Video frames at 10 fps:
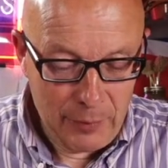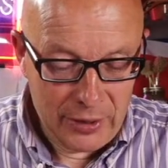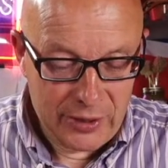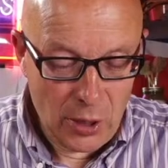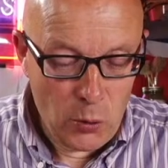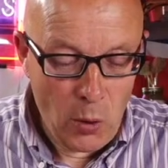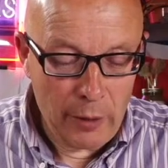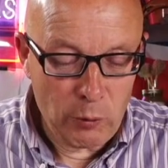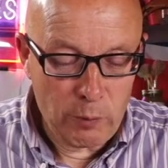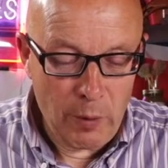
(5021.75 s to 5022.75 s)
So I
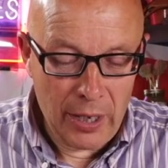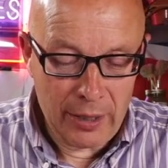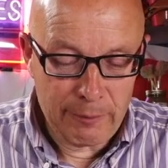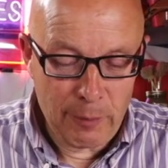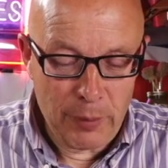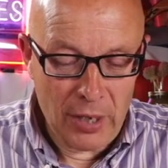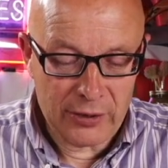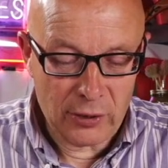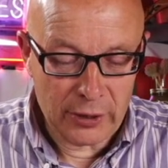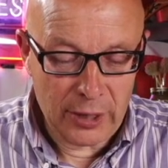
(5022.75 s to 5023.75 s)
will
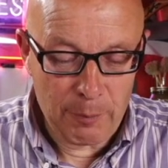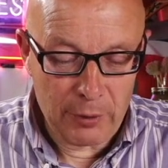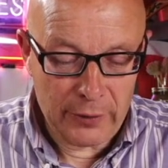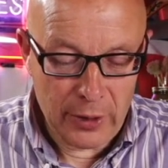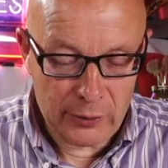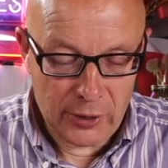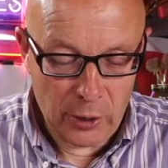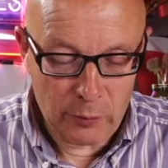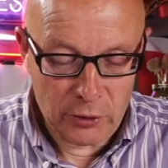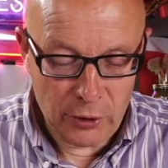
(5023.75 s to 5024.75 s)
pass on a couple of those. I
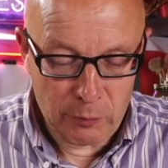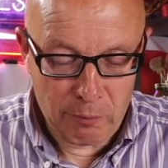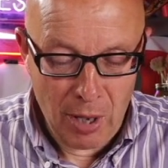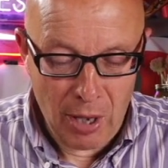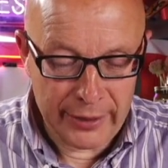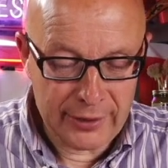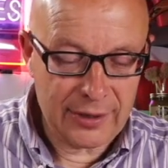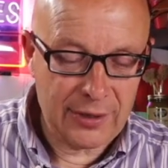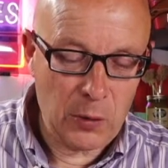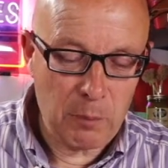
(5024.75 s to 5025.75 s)
hope you don't mind.
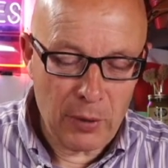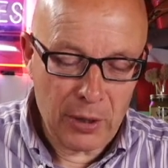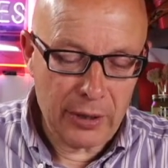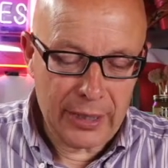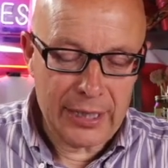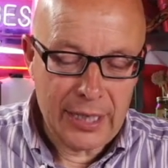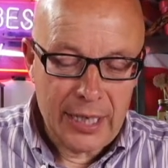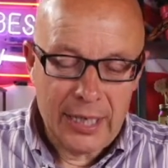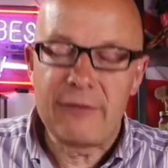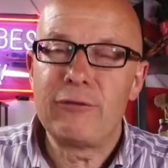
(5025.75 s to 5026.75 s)
So Bernie,
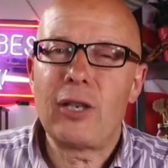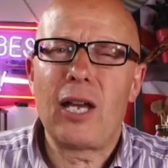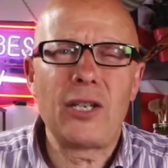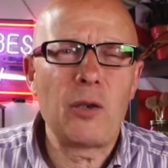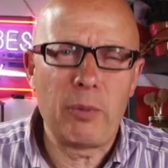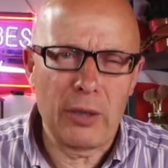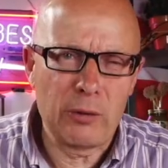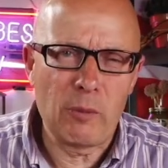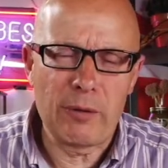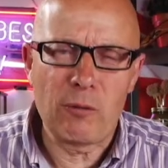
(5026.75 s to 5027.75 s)
if I know Bernie
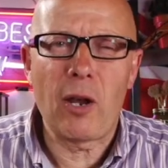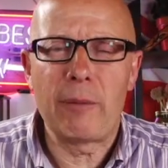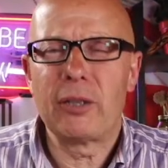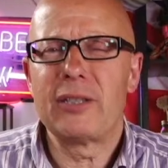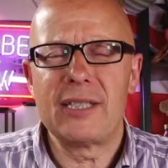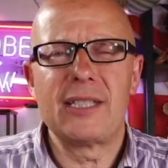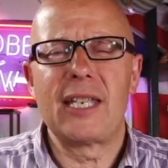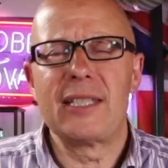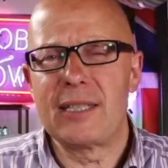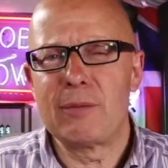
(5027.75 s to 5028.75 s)
will be all right because he
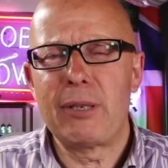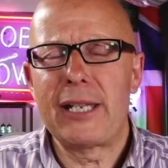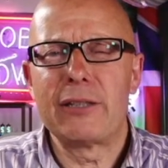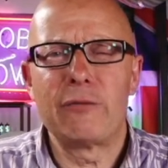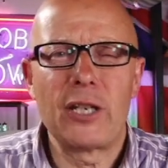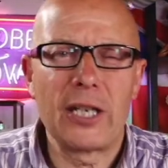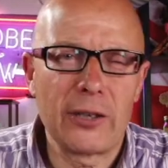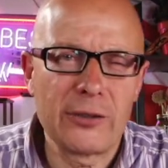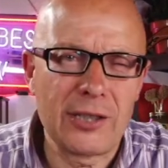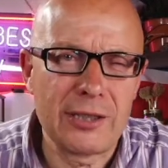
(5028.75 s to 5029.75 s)
sends in plenty of
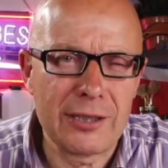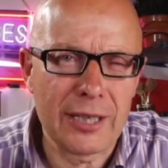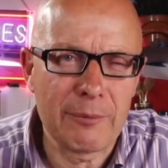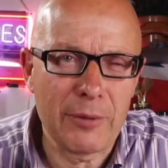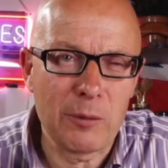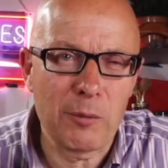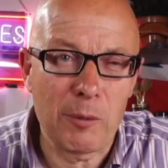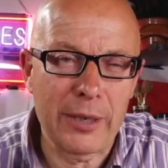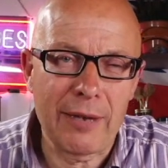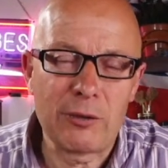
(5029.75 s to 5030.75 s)
videos and he'll
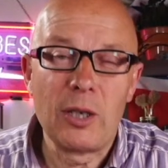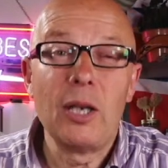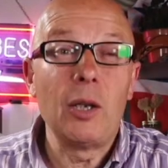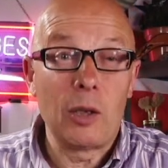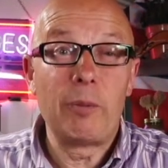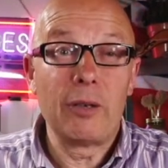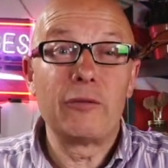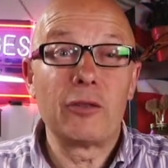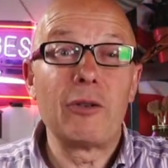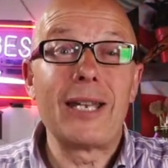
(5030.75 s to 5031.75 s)
probably have a bit
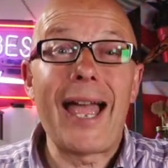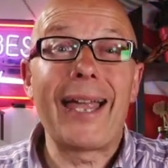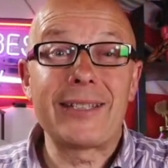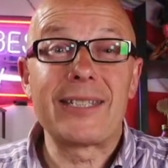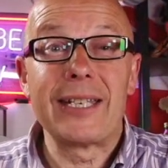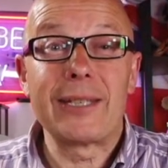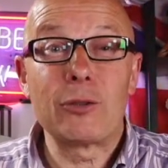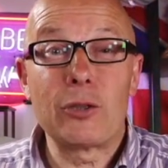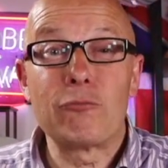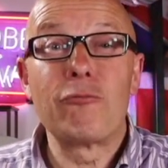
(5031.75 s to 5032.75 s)
of a relax then. I'm
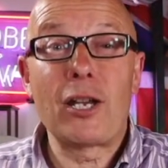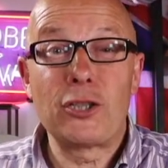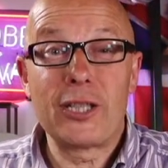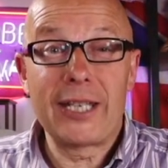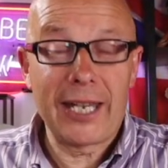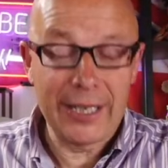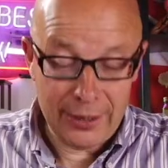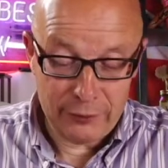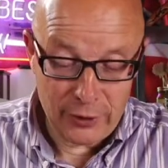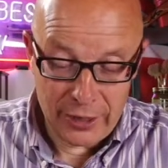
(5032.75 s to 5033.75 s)
going to rush to get
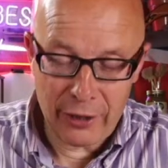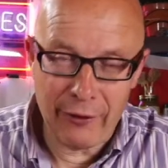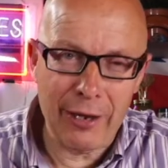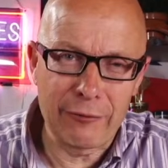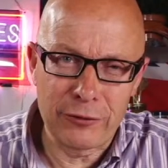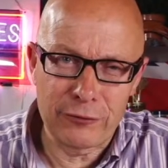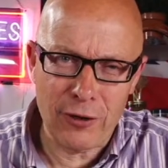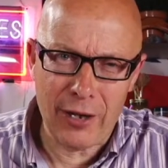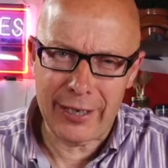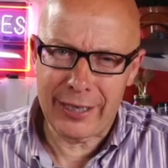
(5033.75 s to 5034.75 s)
another video out for
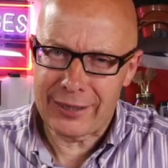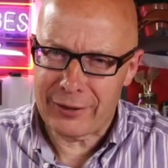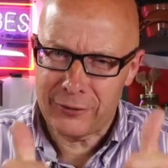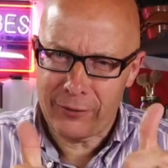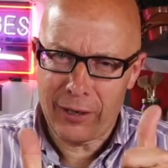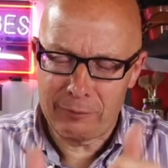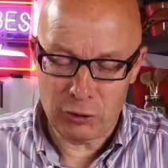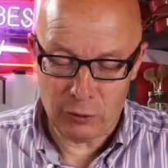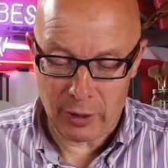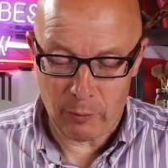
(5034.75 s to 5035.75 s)
Friday. So I'm
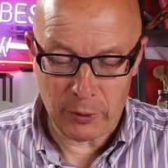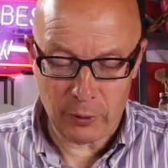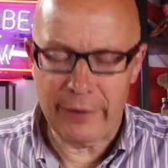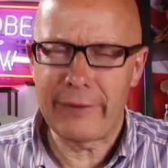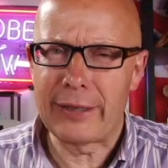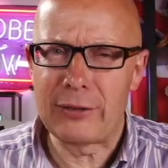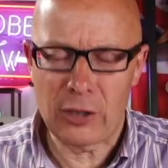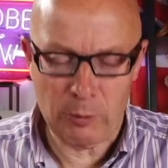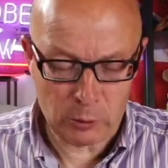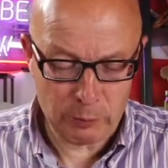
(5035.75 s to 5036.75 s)
sure that'll be all right. Thank you
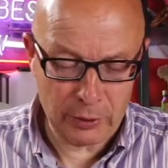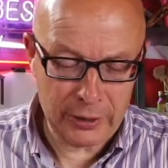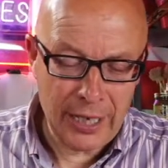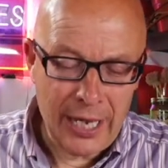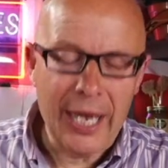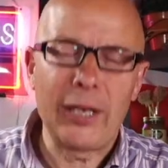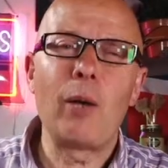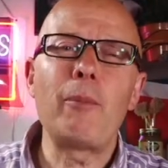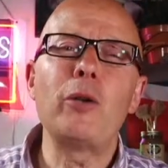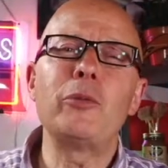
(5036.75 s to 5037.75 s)
so much, Bernie. And
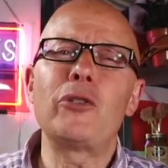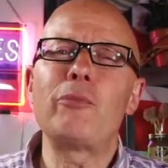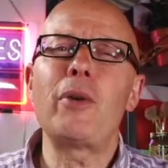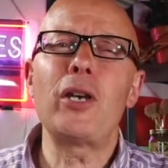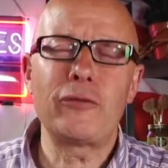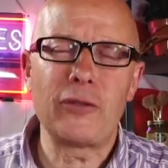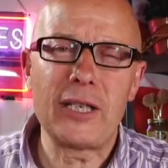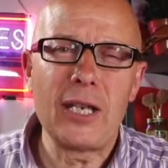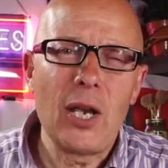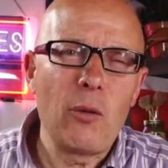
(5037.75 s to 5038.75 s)
our moment of
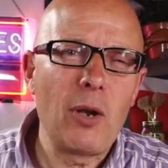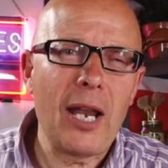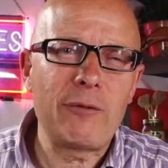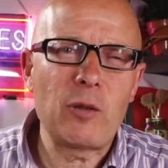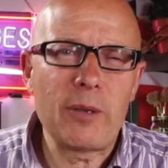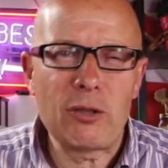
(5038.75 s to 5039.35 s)
Murphy will have to be